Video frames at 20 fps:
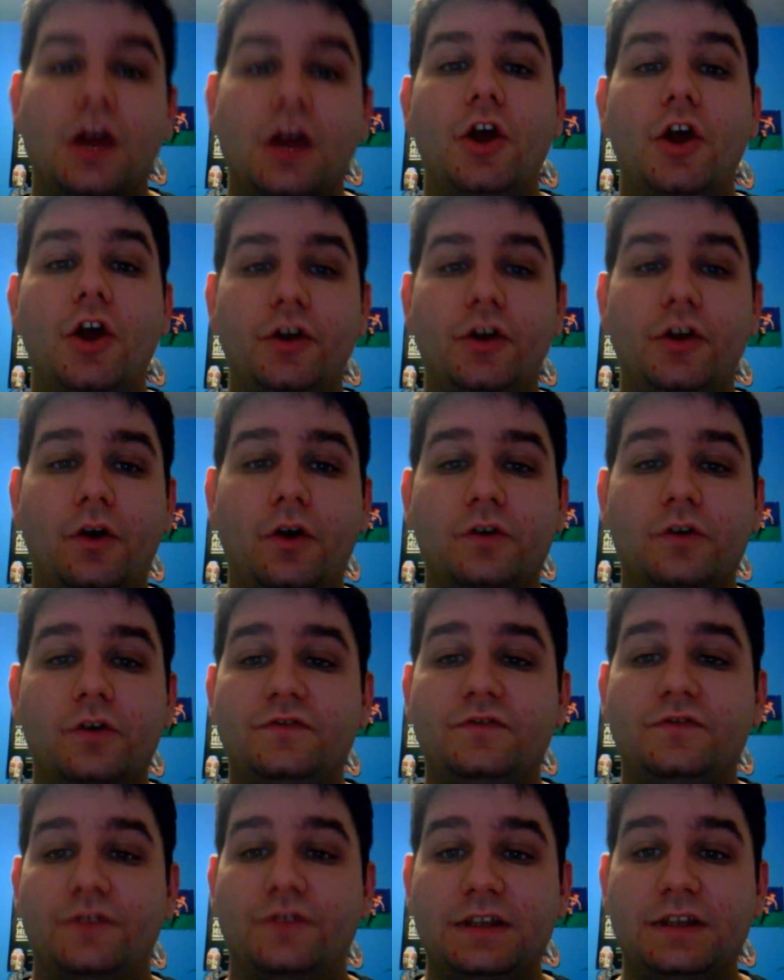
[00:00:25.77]
your host for
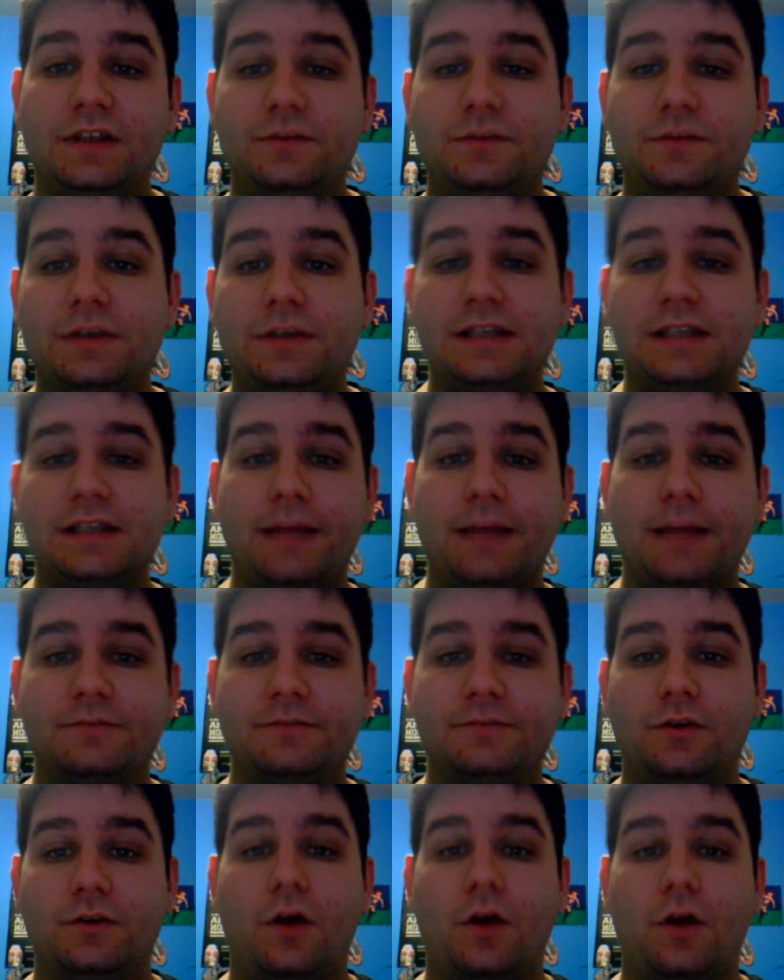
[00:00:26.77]
this week's episode
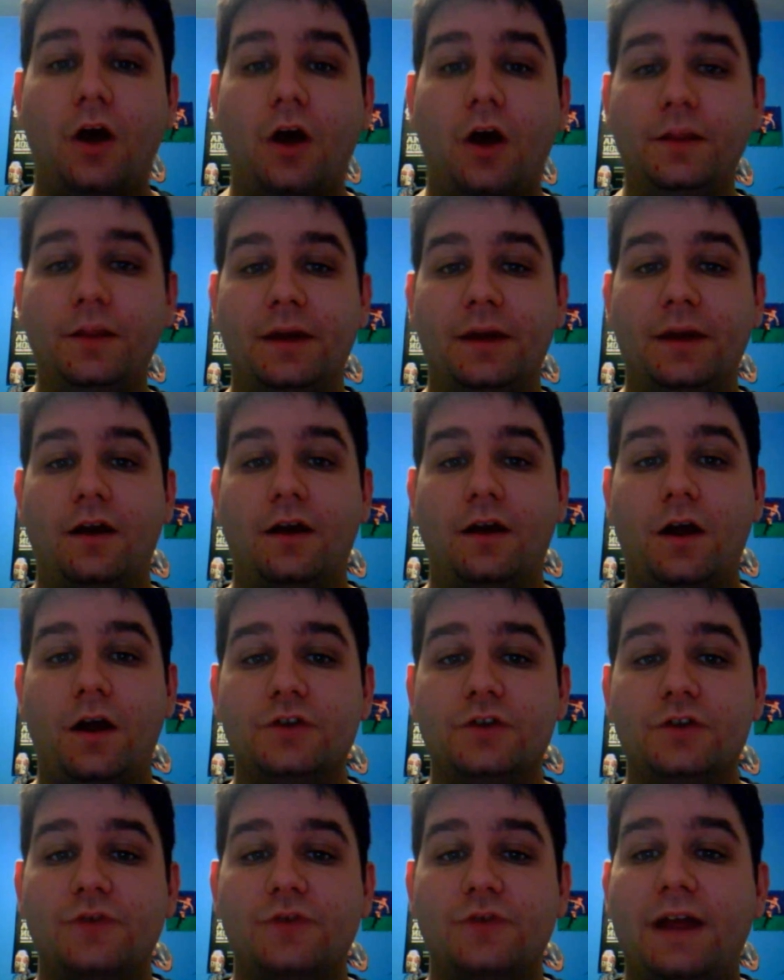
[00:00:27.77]
all about hard
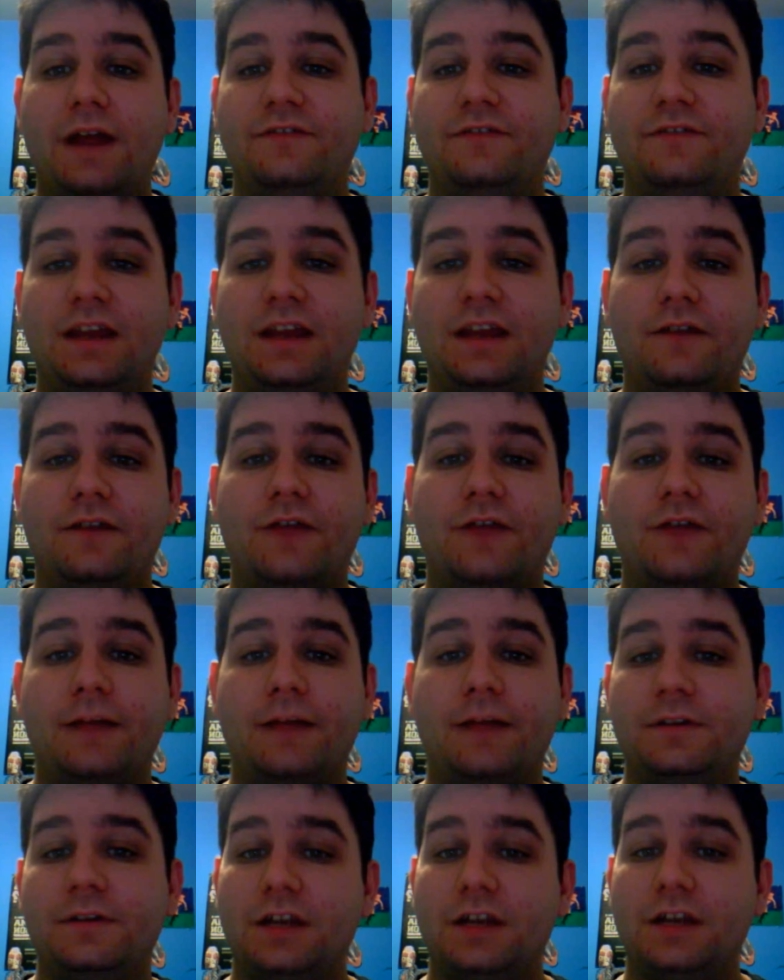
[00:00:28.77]
drive data
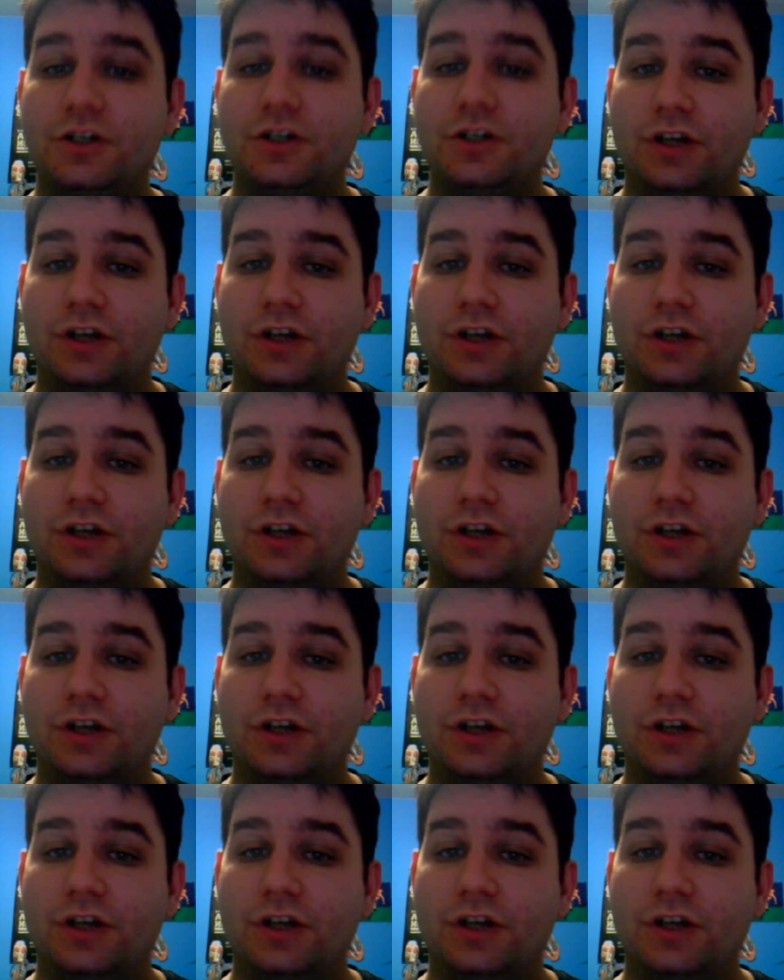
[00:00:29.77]
fragmentation,